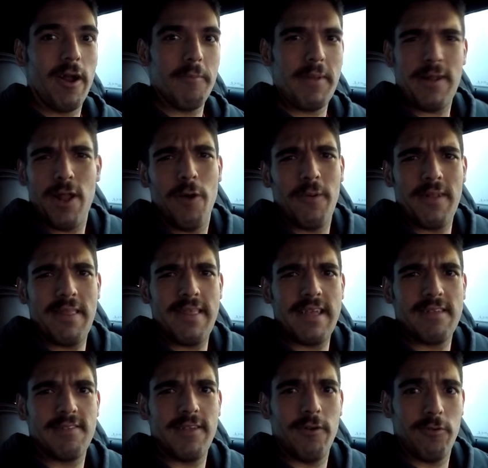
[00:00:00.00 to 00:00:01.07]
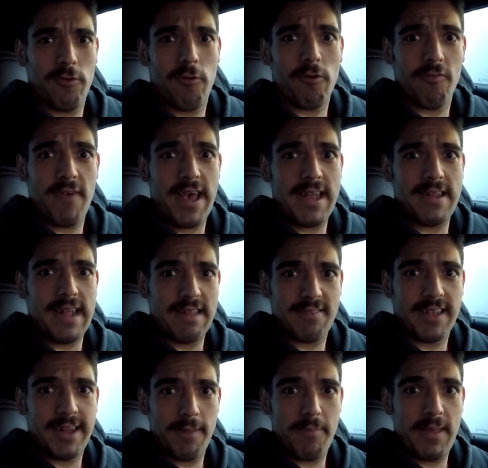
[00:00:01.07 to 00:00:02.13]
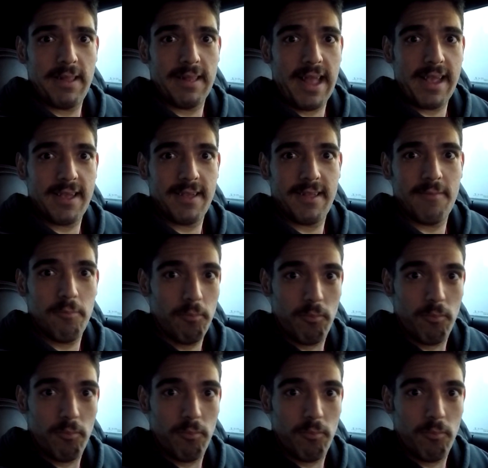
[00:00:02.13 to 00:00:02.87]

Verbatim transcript: I mean, no one thinks, you know, Corvette, that's going to be like